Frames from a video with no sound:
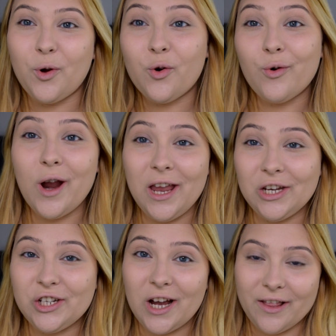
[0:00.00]

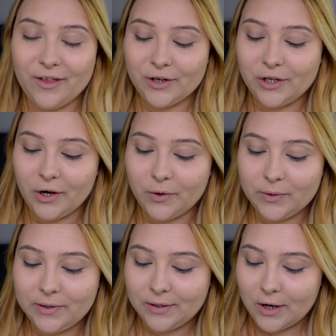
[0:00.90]
grayish
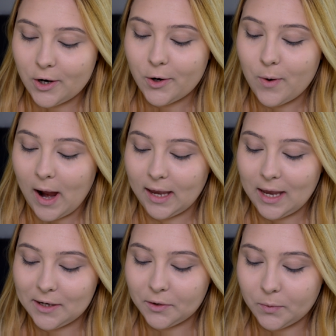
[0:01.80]
undertone, so I
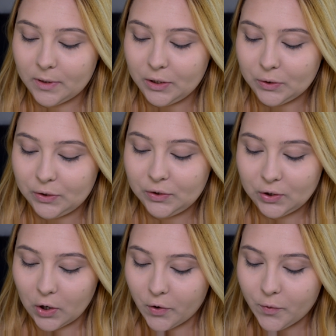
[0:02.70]
can only use
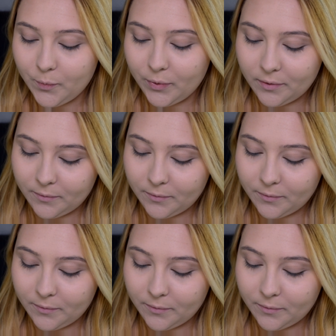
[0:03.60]
Taupe.